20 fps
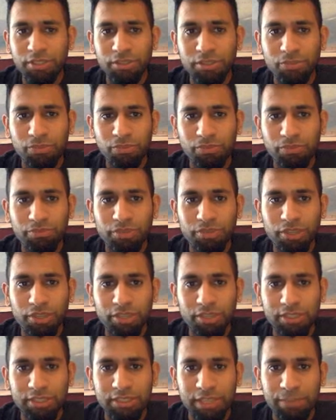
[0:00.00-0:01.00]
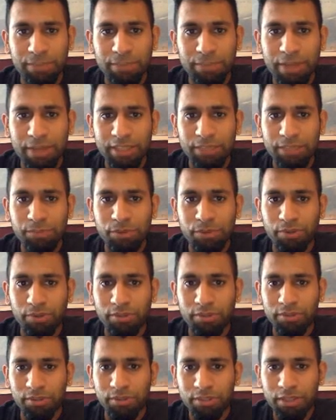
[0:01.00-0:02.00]
we've got a passed pawn,
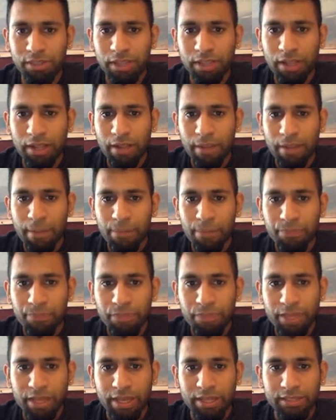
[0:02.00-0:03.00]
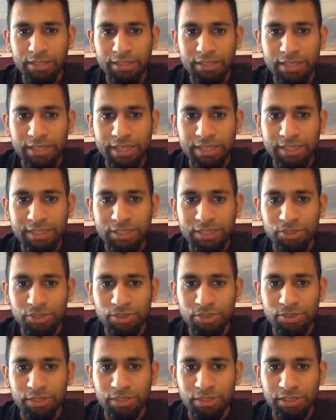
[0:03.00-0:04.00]
and the knight is
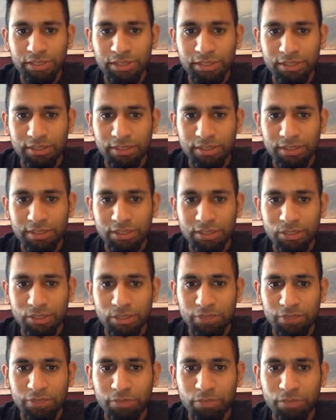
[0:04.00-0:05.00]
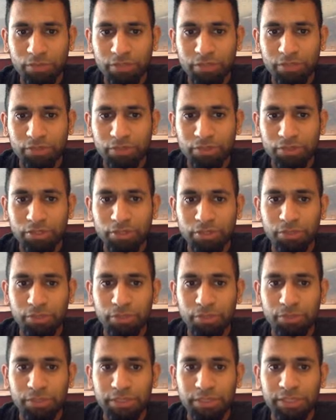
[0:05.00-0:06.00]
controlling this square from where the rook could
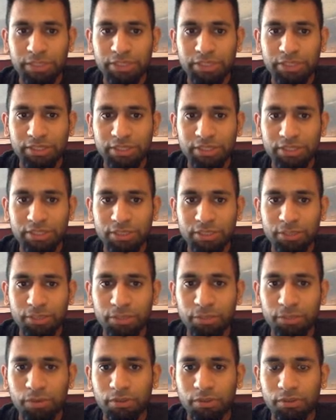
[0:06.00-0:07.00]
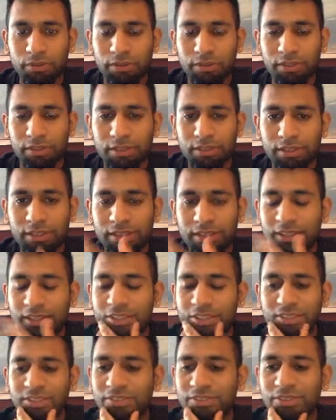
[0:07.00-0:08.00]
potentially stop the pawn.
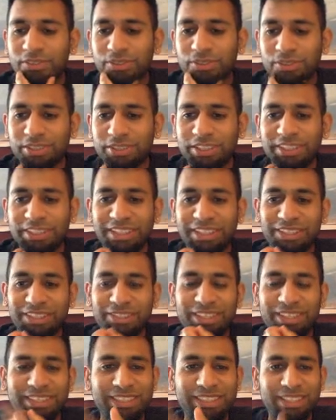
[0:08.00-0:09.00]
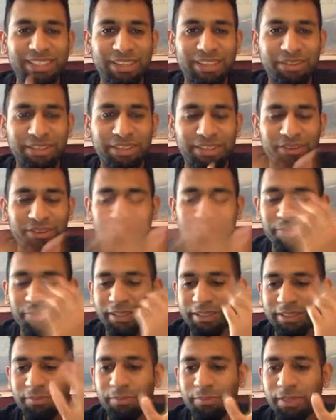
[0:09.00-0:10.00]
So you guys see how like
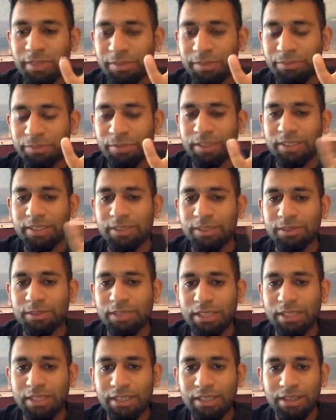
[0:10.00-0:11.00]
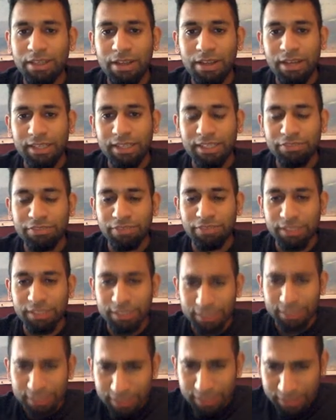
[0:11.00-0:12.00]
automatically my mind is identifying
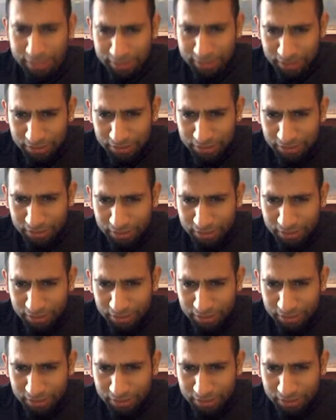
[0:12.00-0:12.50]
these things,